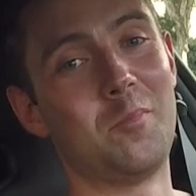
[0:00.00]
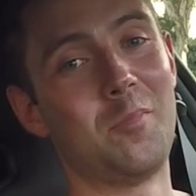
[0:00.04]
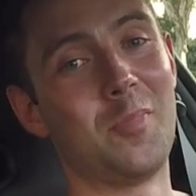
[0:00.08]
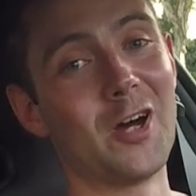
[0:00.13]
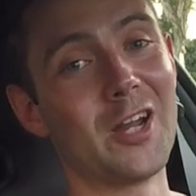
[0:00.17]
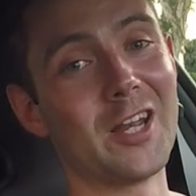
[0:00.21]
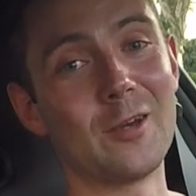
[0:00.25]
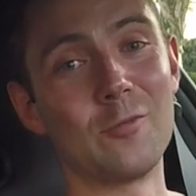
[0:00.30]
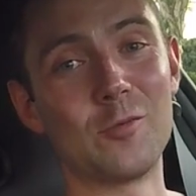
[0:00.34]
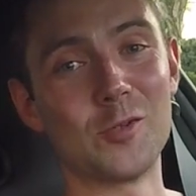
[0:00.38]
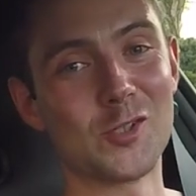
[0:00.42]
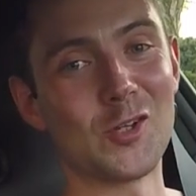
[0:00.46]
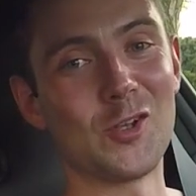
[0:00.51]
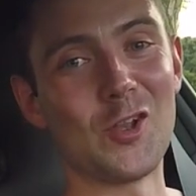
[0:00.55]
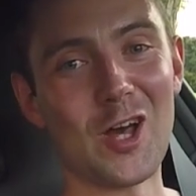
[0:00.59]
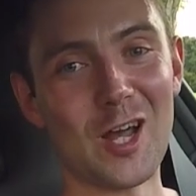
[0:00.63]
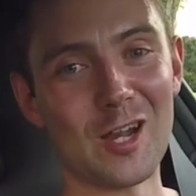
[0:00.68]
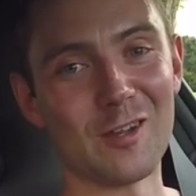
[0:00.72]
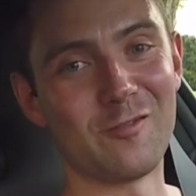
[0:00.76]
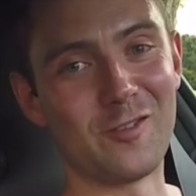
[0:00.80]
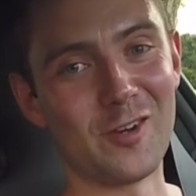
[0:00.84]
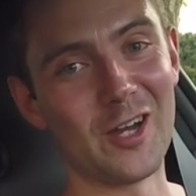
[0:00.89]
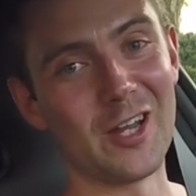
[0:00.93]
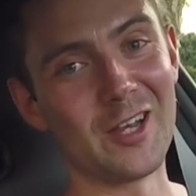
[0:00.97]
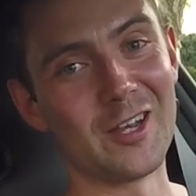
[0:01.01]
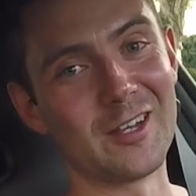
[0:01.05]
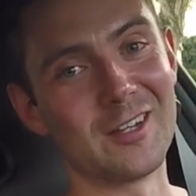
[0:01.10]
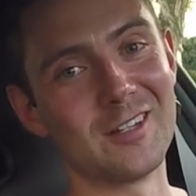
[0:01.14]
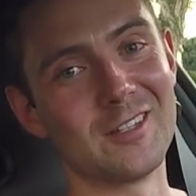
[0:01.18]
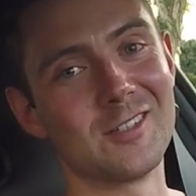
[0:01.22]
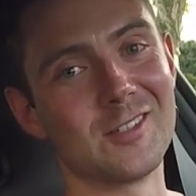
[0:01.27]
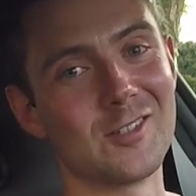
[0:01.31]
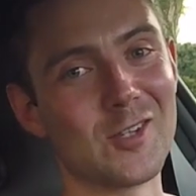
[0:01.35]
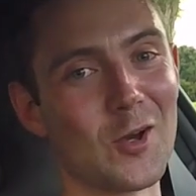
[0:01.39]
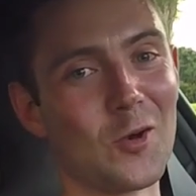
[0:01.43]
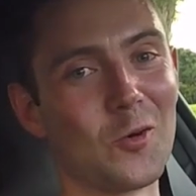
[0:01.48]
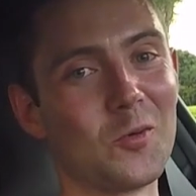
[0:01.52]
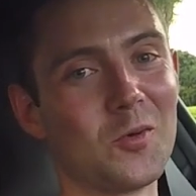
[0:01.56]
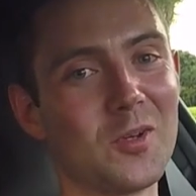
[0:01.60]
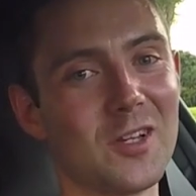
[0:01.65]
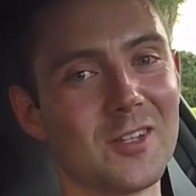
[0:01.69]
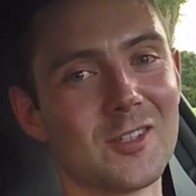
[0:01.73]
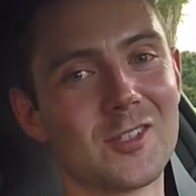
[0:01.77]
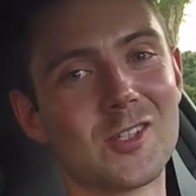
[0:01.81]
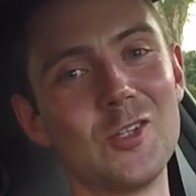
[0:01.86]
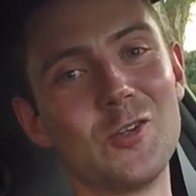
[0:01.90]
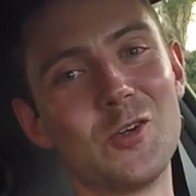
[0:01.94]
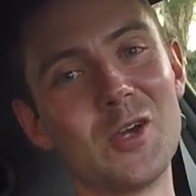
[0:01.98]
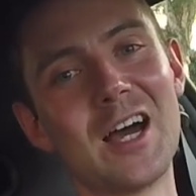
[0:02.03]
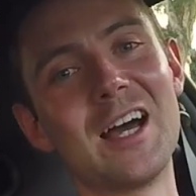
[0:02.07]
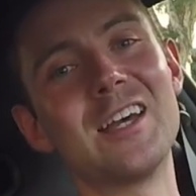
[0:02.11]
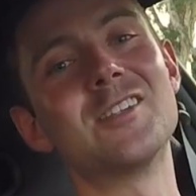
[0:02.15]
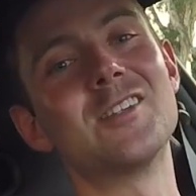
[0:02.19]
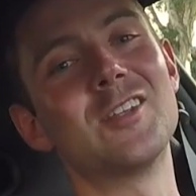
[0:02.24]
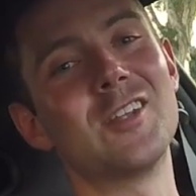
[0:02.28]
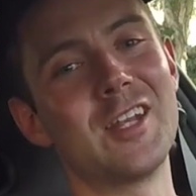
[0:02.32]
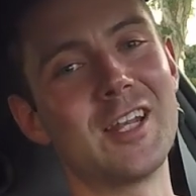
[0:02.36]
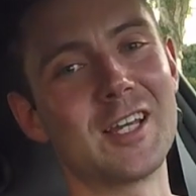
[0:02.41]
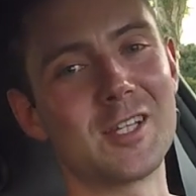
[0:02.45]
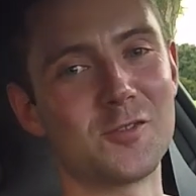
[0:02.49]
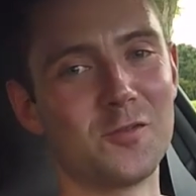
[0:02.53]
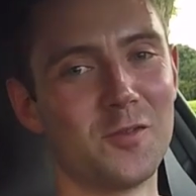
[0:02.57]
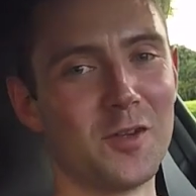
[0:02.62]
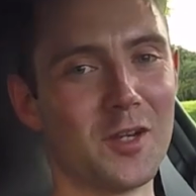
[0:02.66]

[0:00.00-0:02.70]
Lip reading: But it was a lot of fun. So I'll see you guys in the next